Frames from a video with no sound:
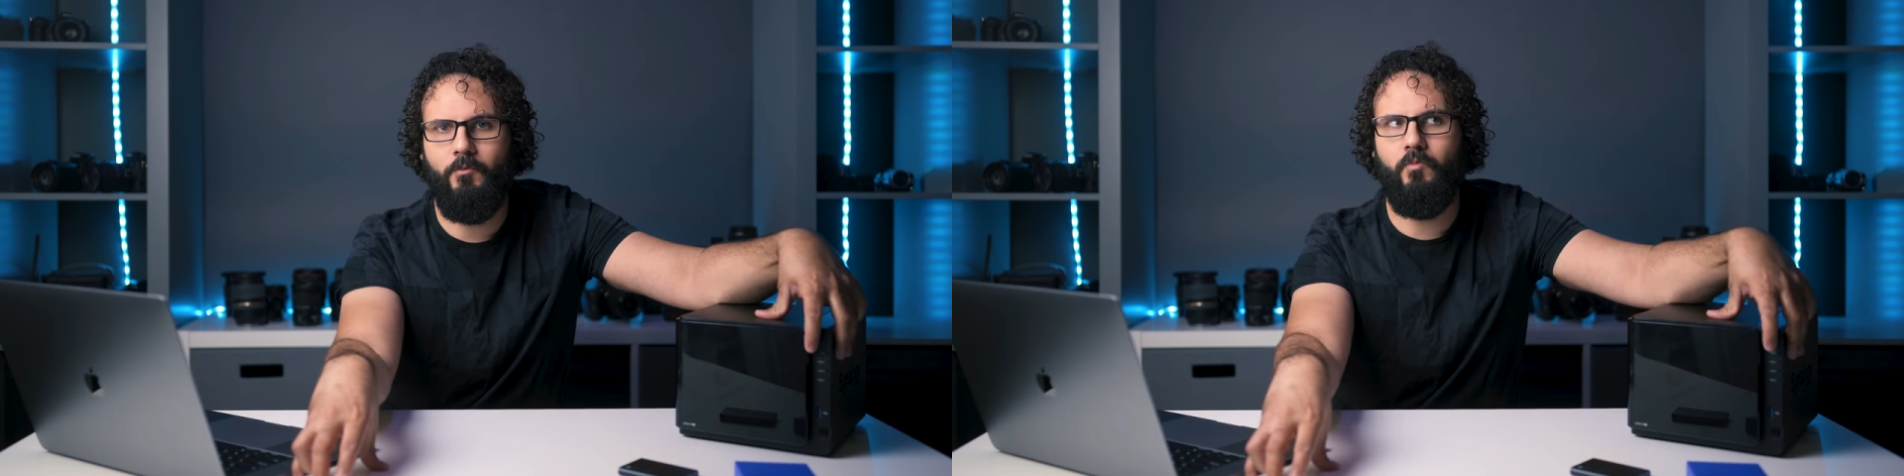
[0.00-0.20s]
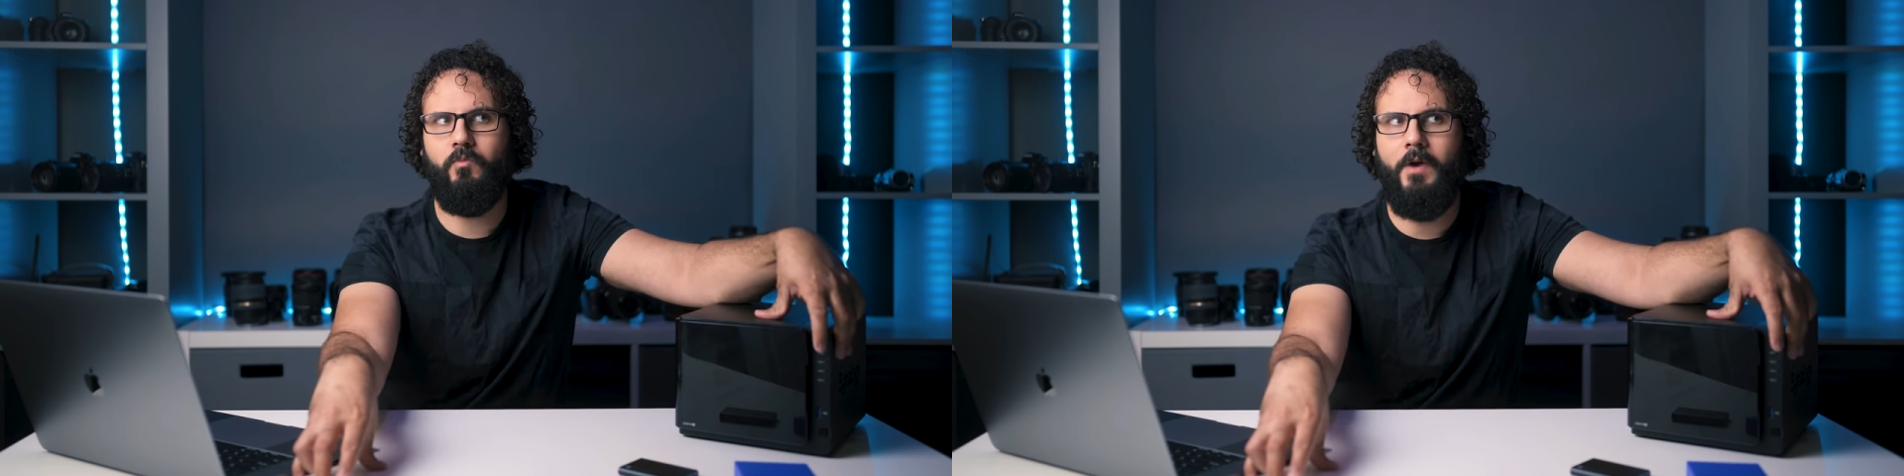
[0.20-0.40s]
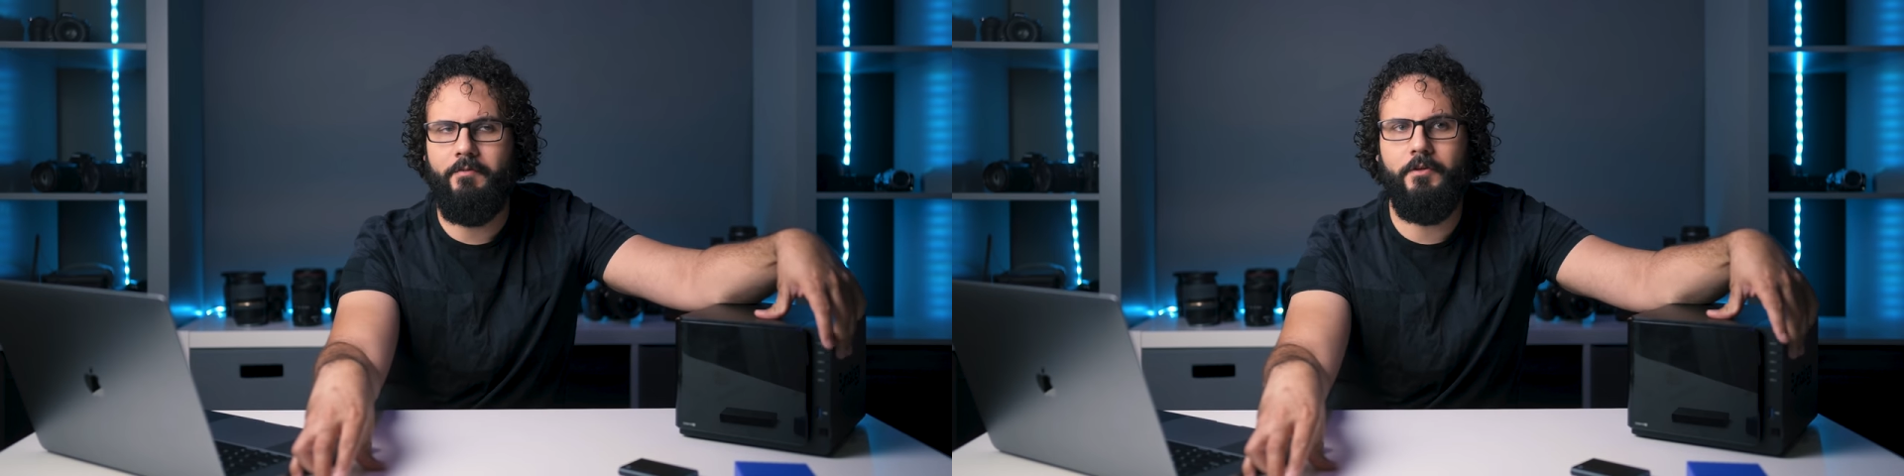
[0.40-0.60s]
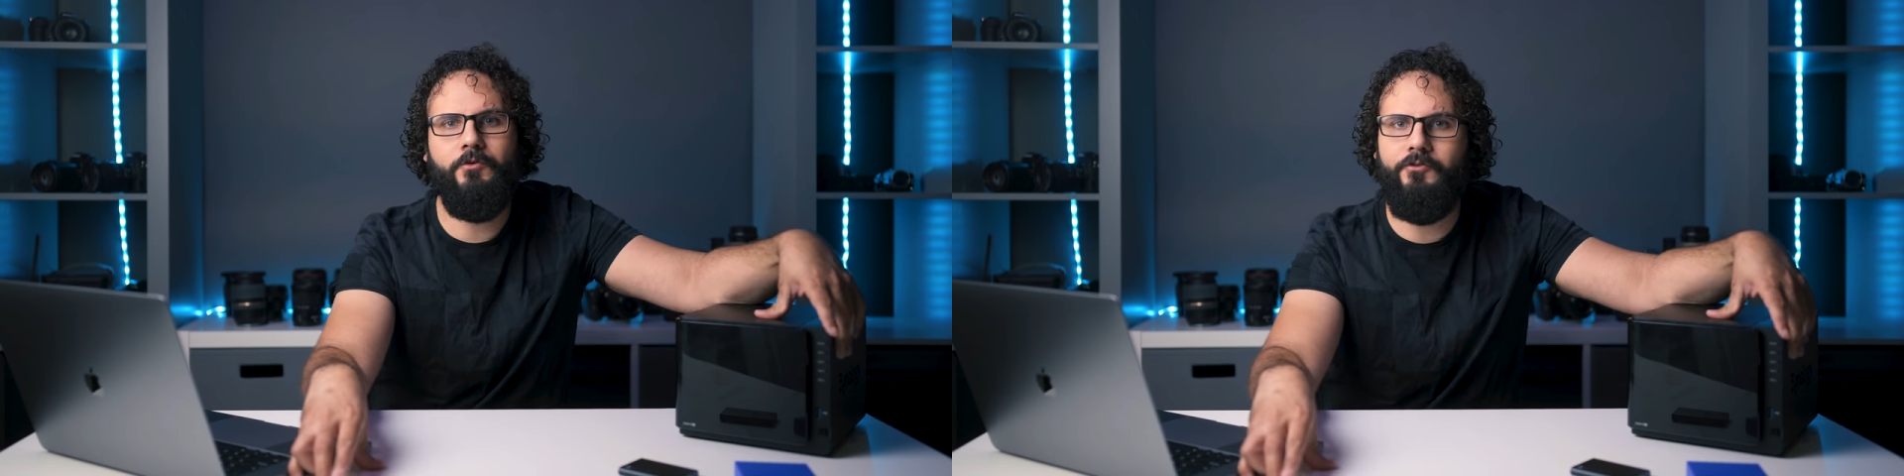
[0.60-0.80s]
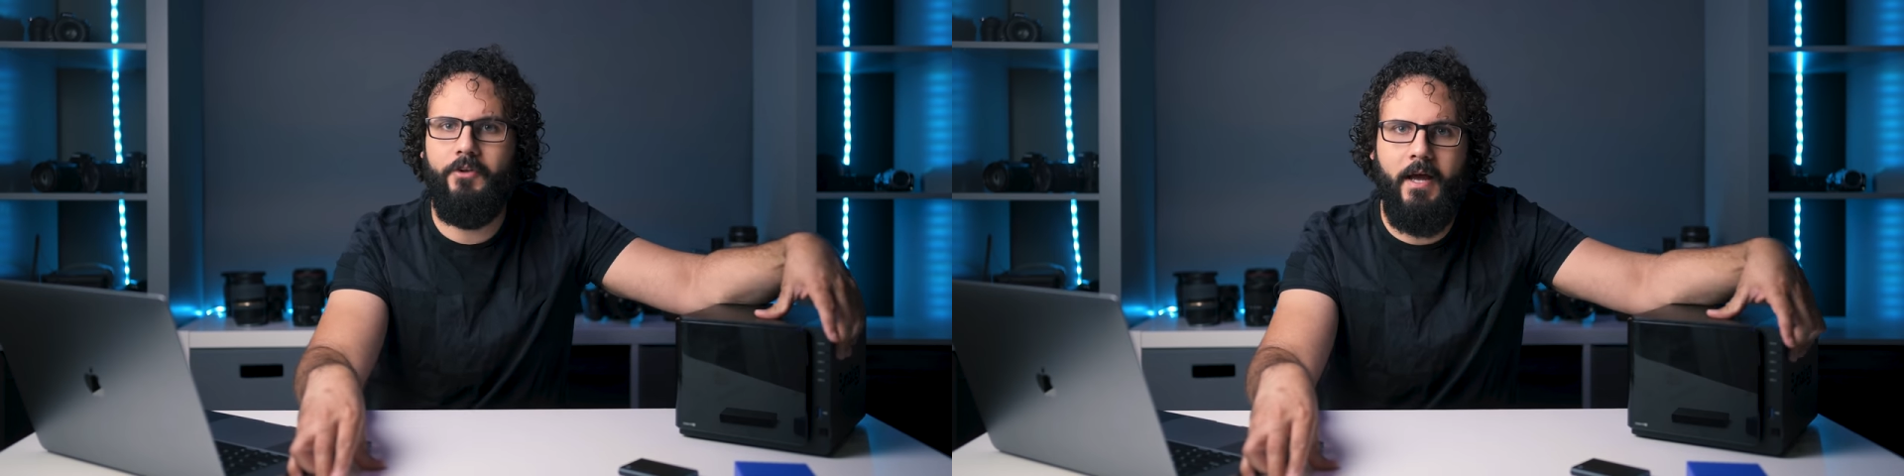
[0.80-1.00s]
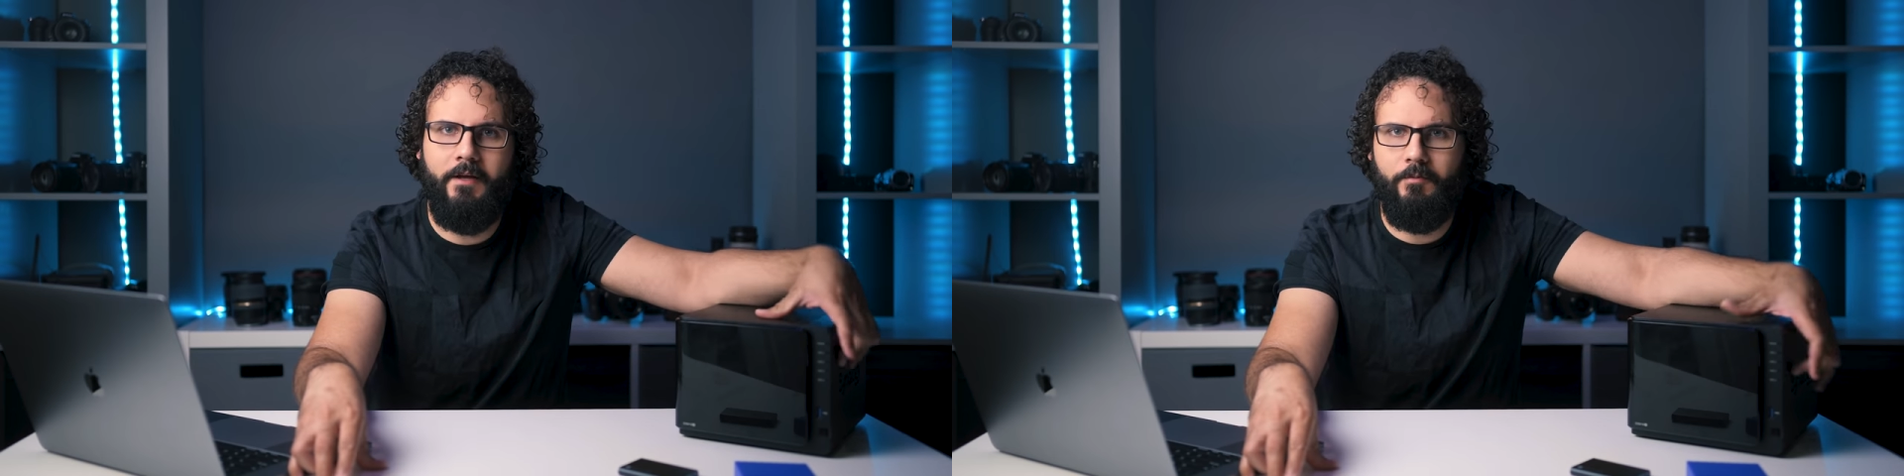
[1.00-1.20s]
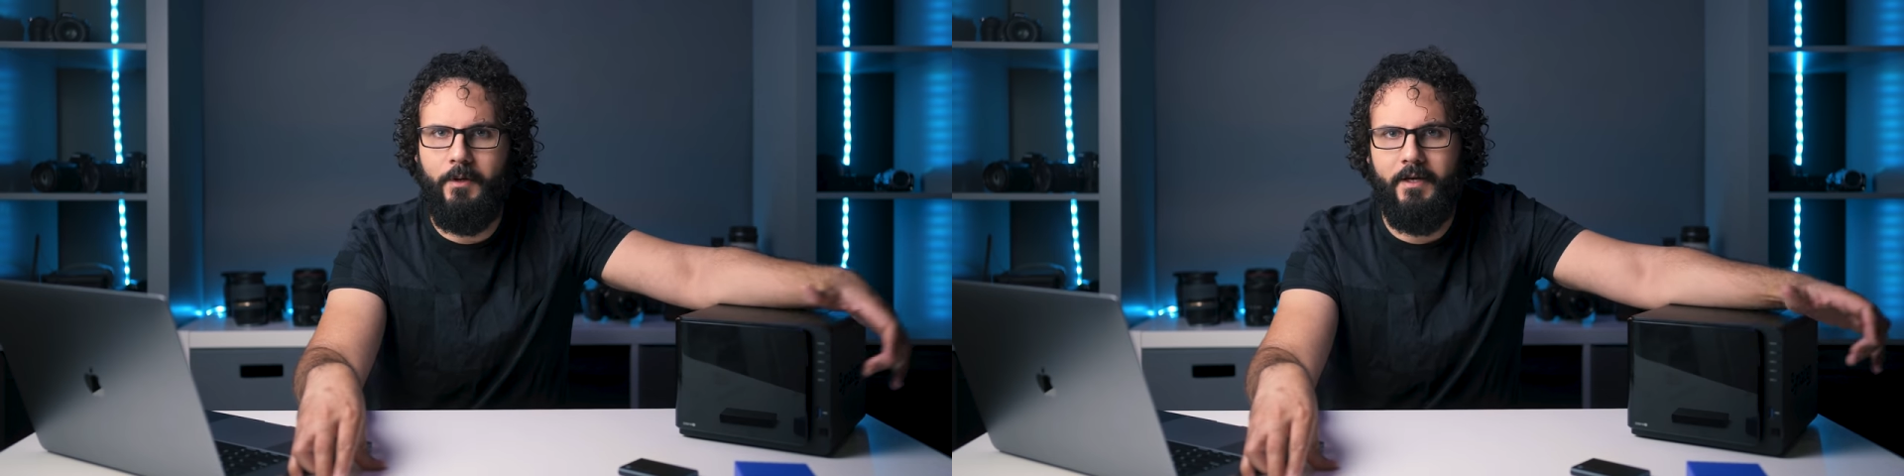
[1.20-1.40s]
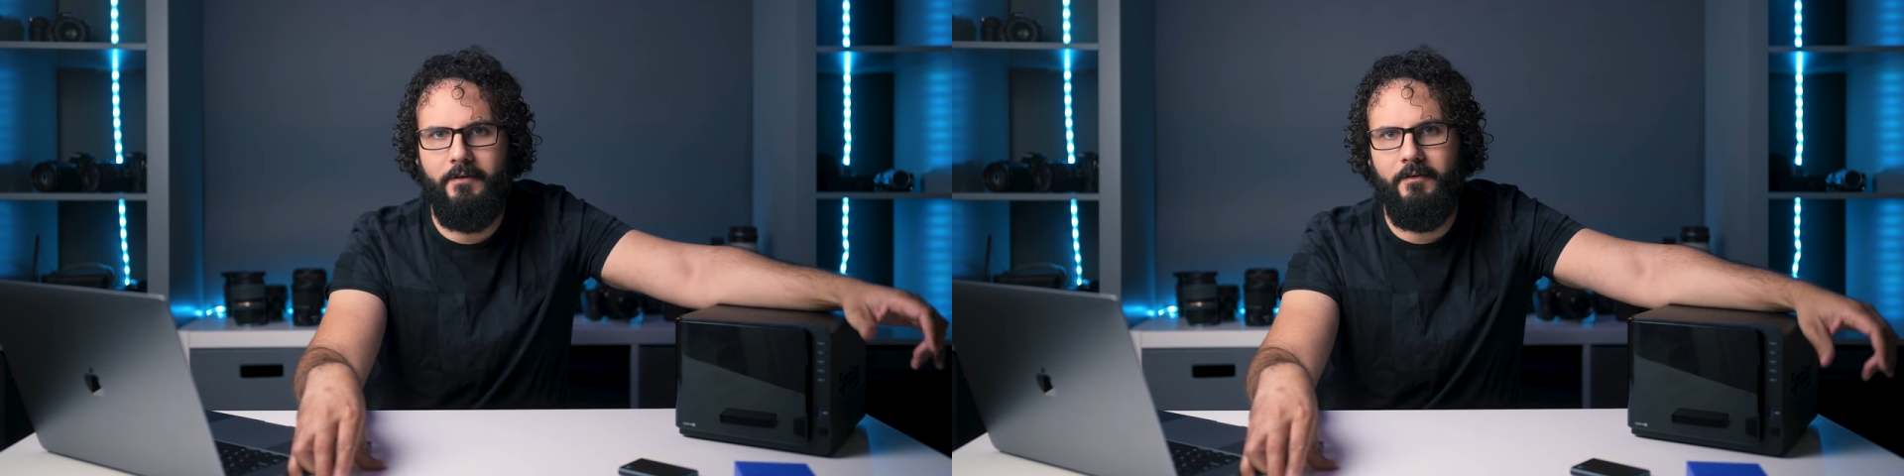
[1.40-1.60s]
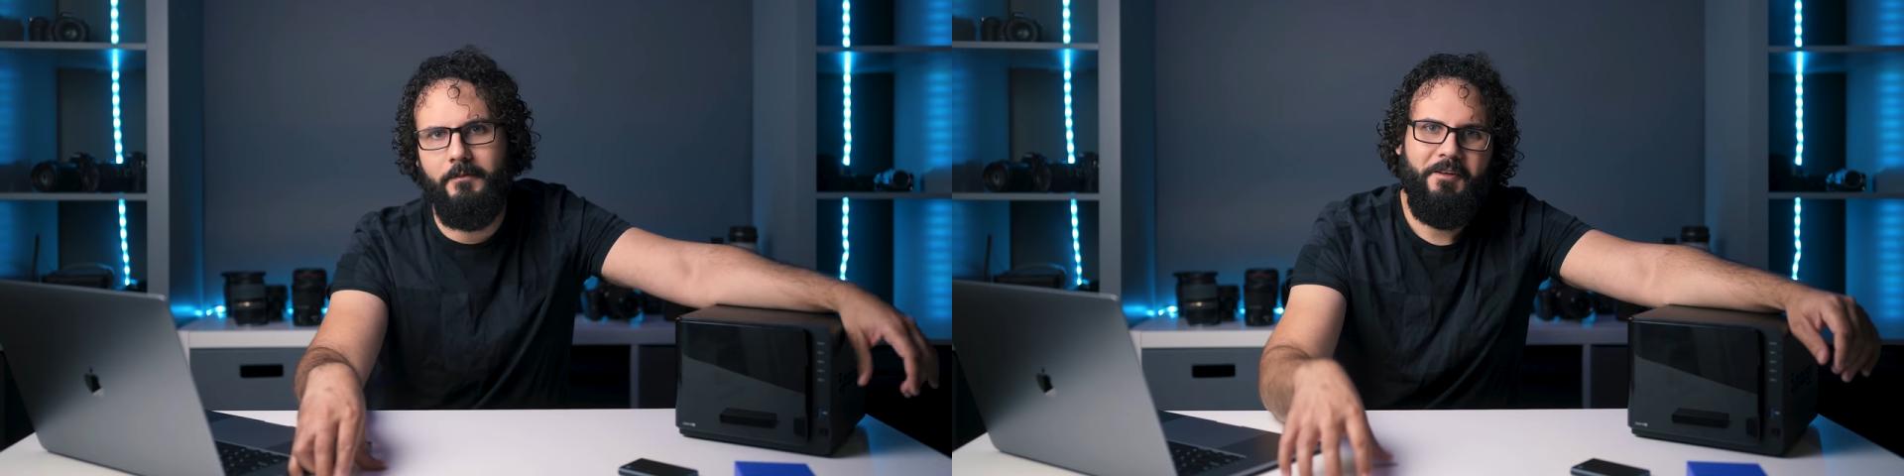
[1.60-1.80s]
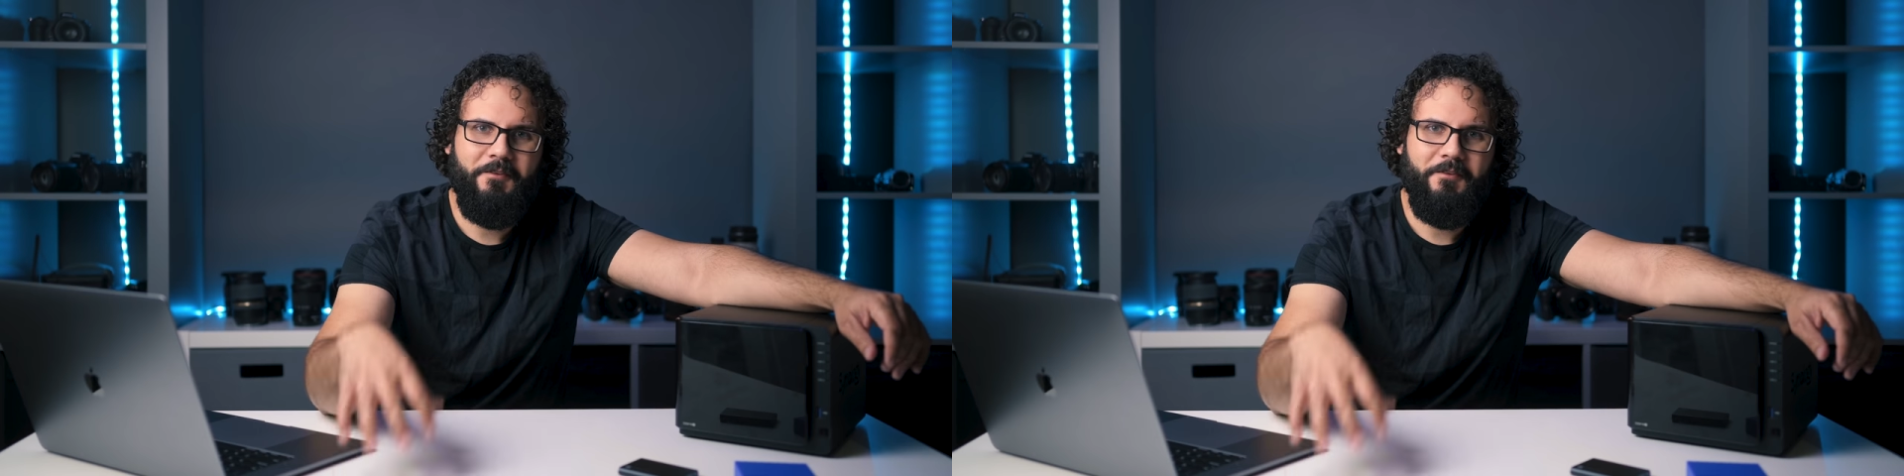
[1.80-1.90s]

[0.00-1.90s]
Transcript: revolutionize what I could do.